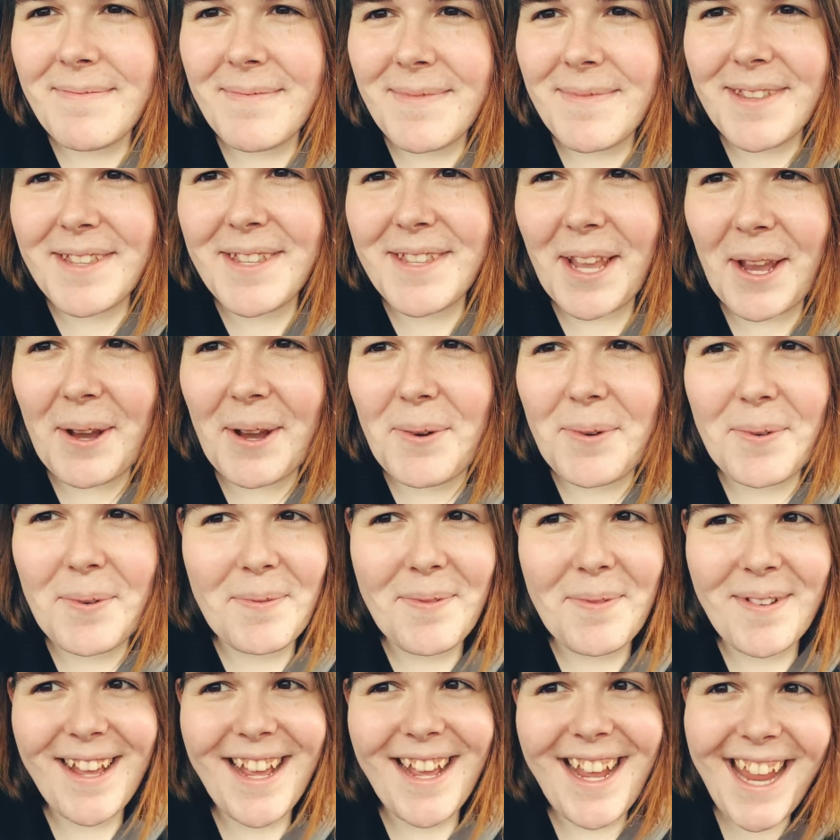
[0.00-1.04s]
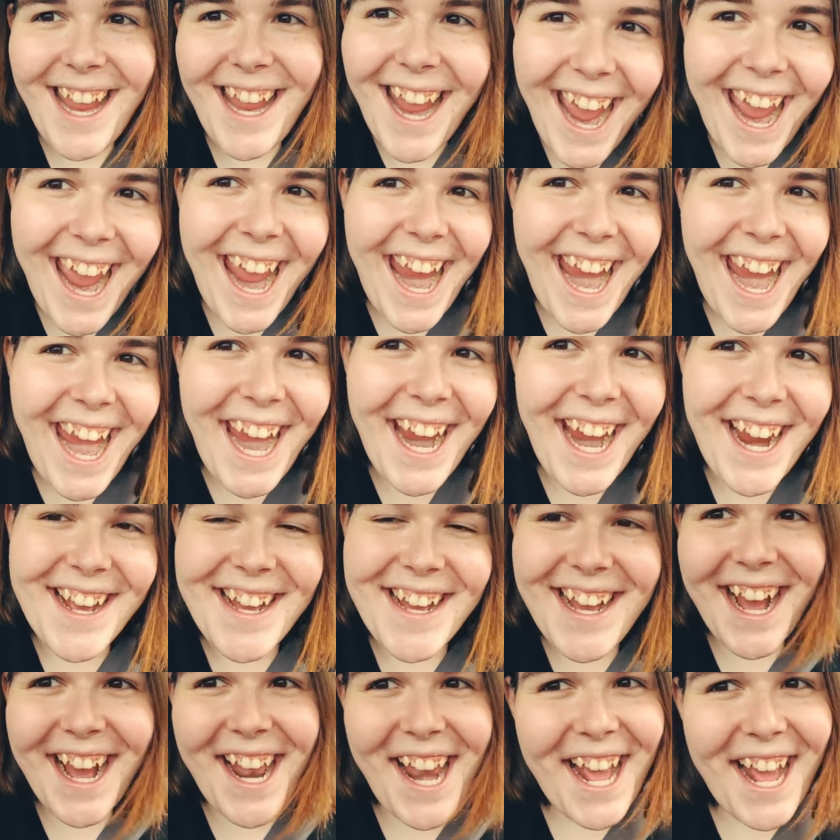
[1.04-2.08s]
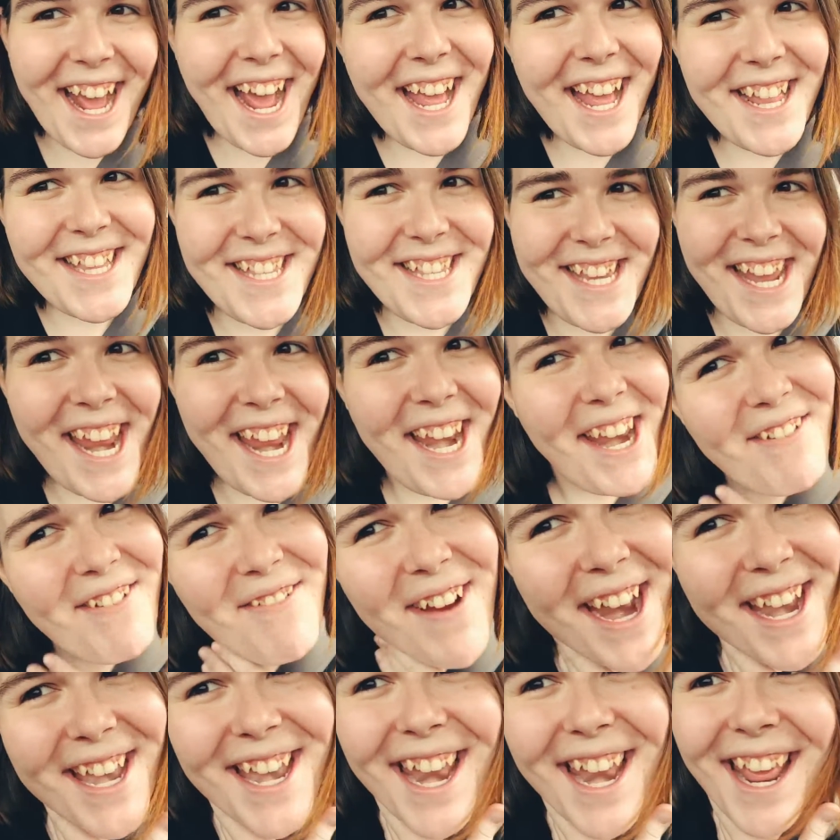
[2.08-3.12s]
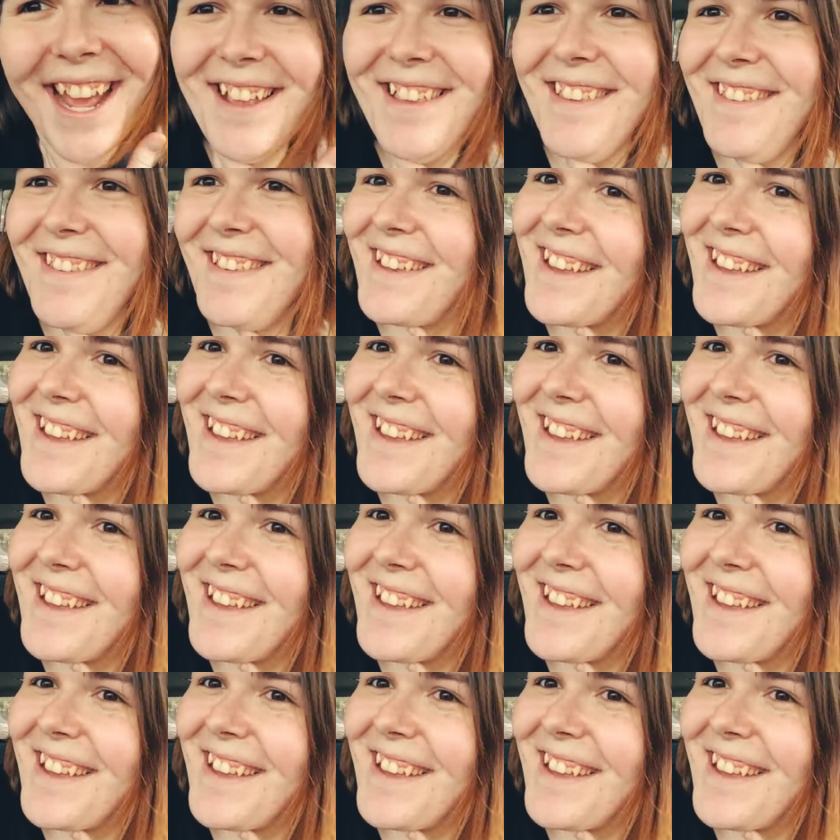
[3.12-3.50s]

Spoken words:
So, yay! And I can't see any redness!